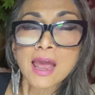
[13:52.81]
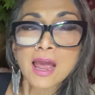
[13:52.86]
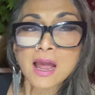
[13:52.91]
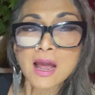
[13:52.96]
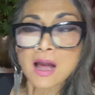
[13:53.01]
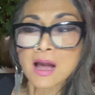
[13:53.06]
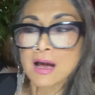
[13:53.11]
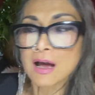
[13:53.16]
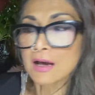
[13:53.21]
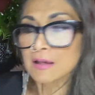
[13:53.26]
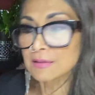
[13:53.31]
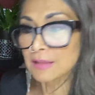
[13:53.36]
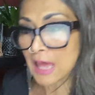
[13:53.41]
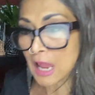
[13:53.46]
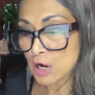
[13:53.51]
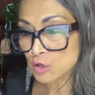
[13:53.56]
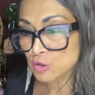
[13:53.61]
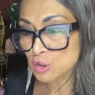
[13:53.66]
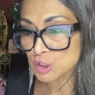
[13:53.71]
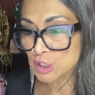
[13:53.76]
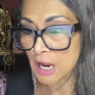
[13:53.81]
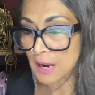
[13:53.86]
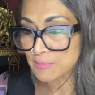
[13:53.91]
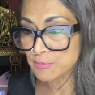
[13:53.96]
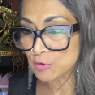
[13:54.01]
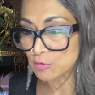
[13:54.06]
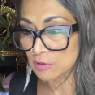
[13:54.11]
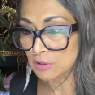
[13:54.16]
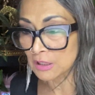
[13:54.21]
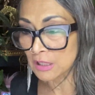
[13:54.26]
aloud
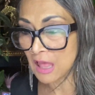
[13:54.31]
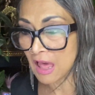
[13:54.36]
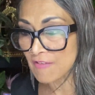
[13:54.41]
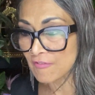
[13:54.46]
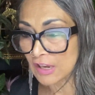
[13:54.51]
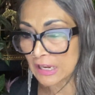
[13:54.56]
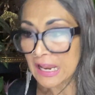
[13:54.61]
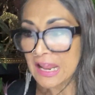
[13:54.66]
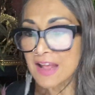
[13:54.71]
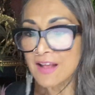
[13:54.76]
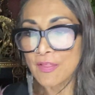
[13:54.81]
chapter 11.